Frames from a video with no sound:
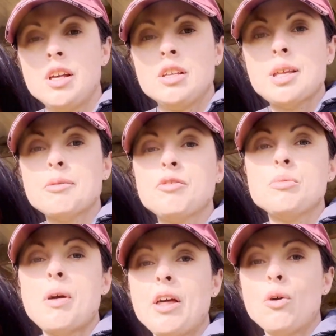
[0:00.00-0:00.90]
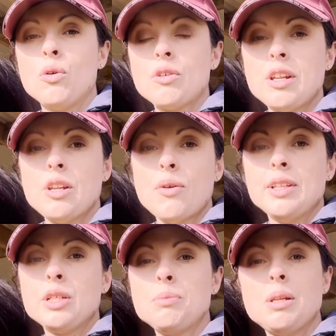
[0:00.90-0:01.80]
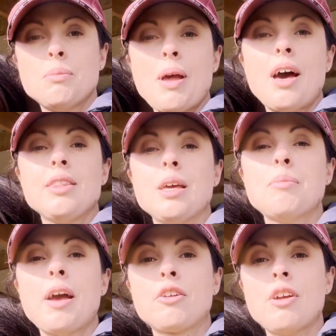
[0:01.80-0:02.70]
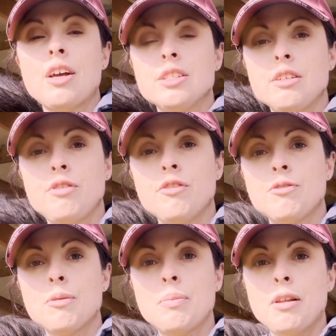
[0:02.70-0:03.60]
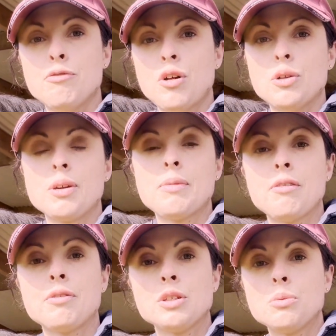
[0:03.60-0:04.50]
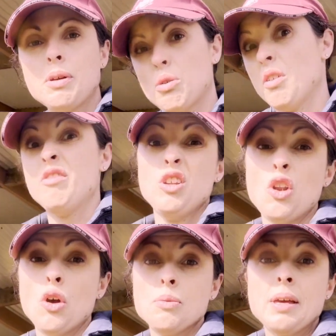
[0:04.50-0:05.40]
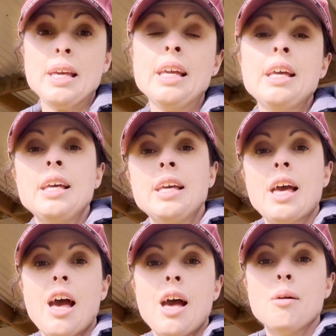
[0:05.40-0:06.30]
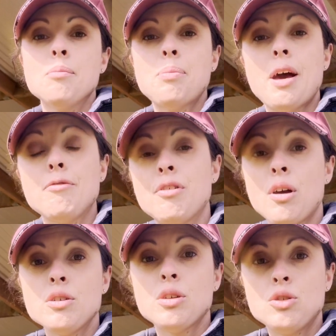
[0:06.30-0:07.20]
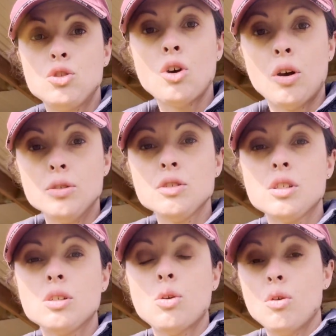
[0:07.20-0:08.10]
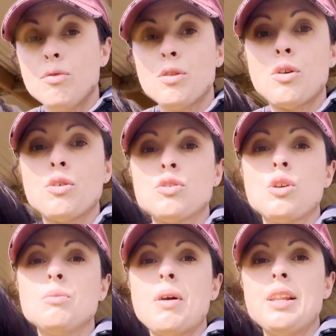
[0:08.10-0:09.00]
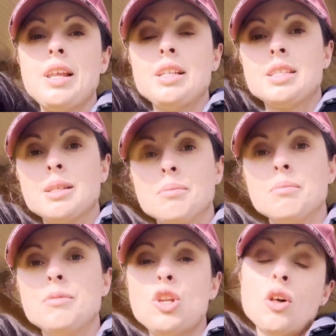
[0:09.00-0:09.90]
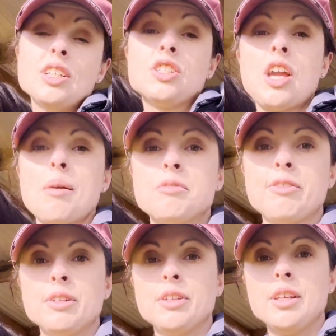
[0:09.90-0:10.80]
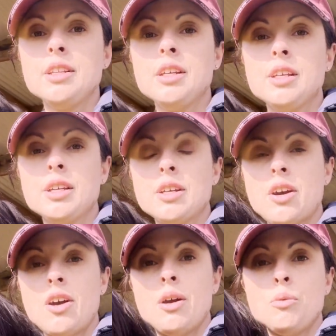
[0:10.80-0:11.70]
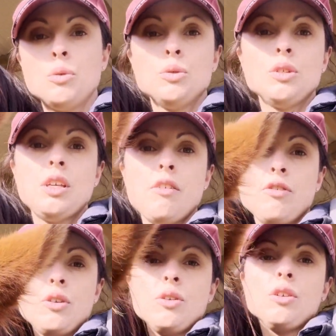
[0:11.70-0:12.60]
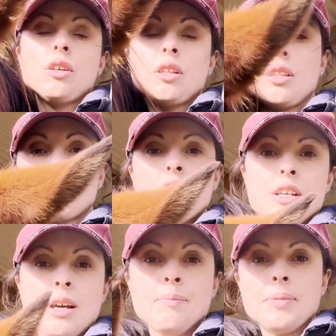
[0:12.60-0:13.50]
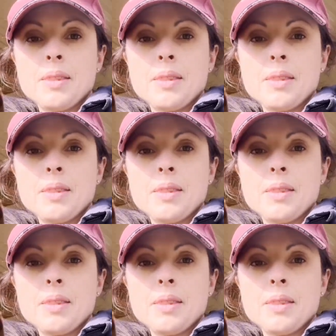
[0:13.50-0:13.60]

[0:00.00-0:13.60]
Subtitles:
Some of you might already know a little bit about their backgrounds if you've been following me for a little bit or if you know me. But for those who don't, or for those who might need some knowledge gaps filled in, I will give you the rundown.